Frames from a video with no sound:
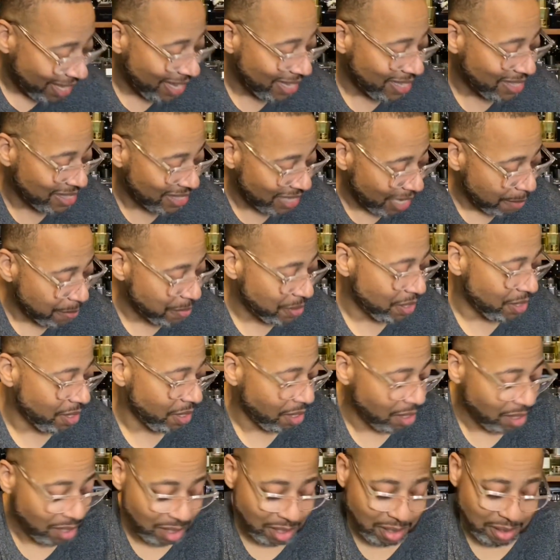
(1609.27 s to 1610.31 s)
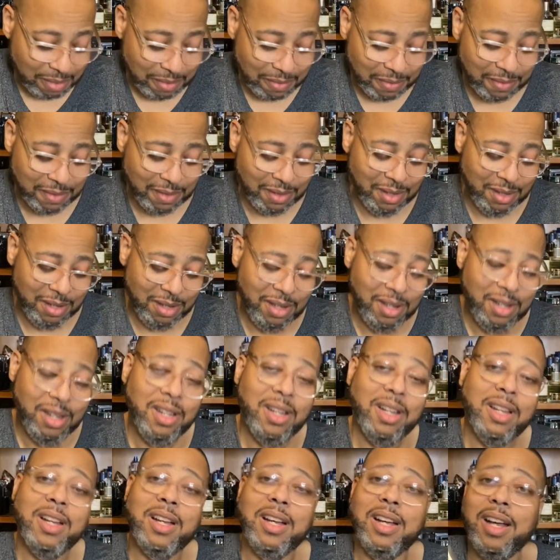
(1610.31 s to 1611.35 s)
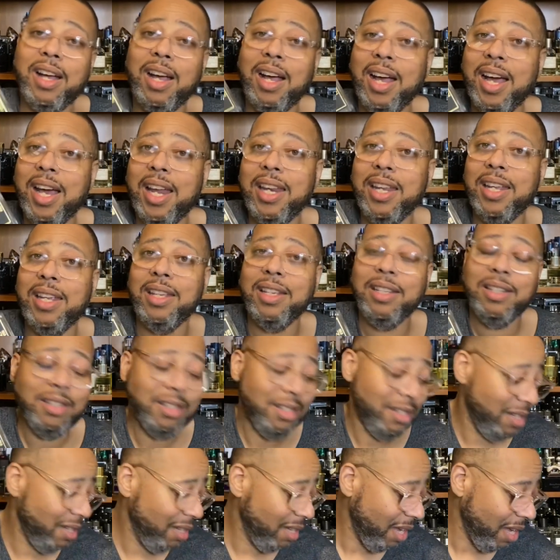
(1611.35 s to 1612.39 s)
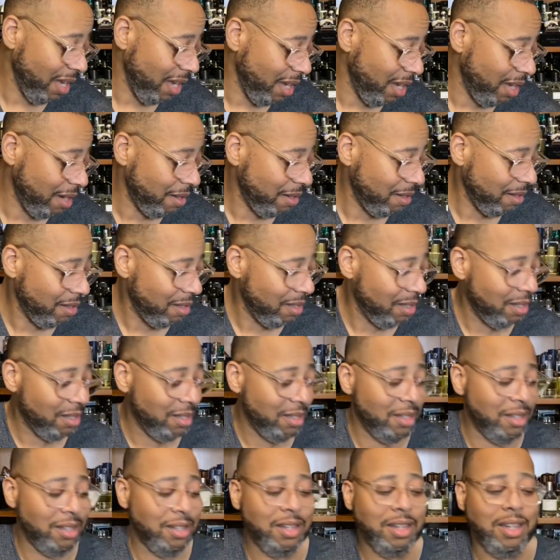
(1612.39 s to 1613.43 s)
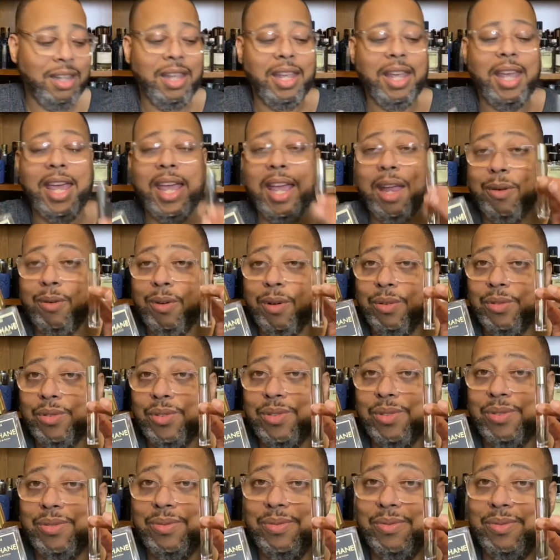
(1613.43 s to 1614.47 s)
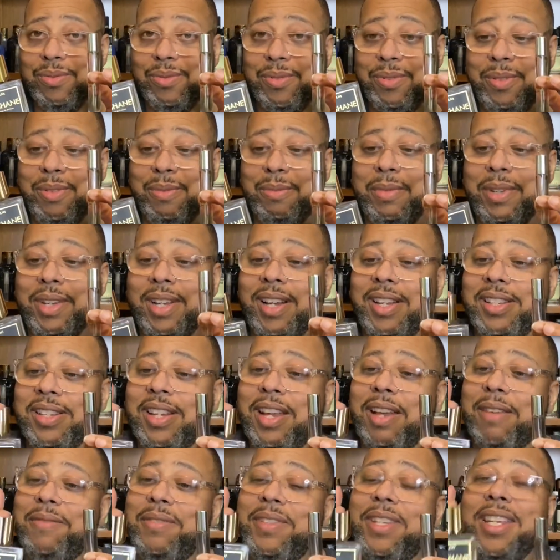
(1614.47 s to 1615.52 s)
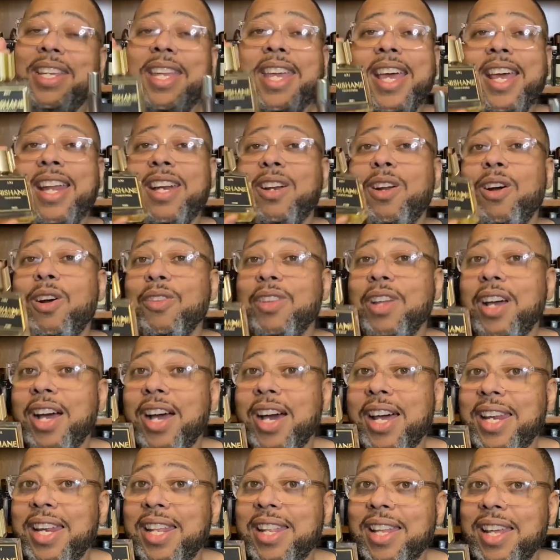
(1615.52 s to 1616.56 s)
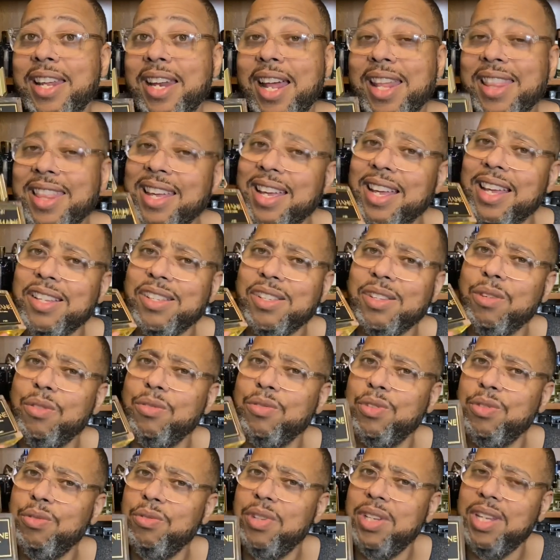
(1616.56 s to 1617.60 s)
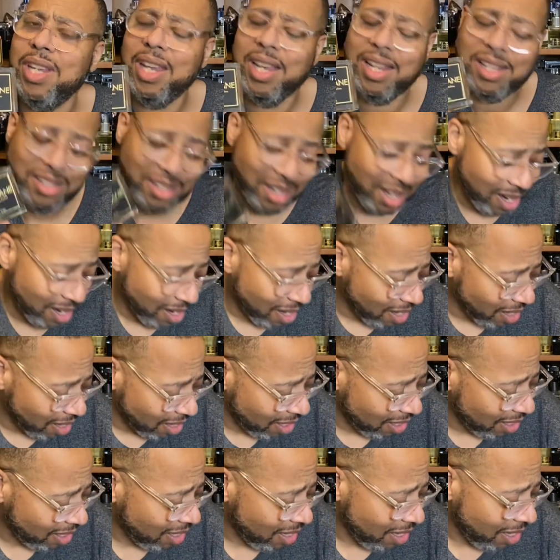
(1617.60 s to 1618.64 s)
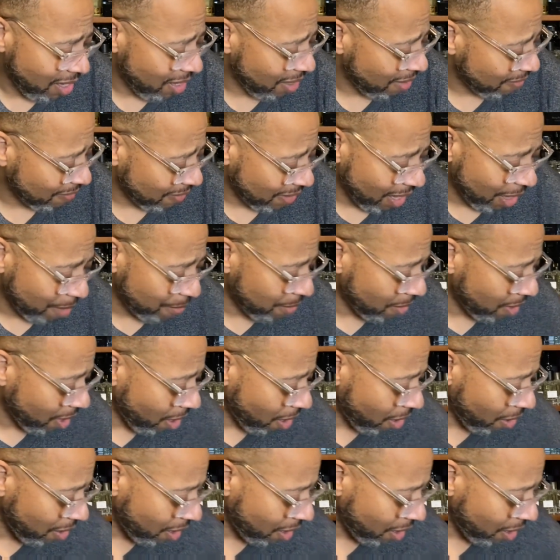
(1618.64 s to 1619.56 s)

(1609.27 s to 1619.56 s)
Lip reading: exception of Ani and Eros, because I've decanted all the Ani that I think I sold 2 decants out of Ani. Got rid of all the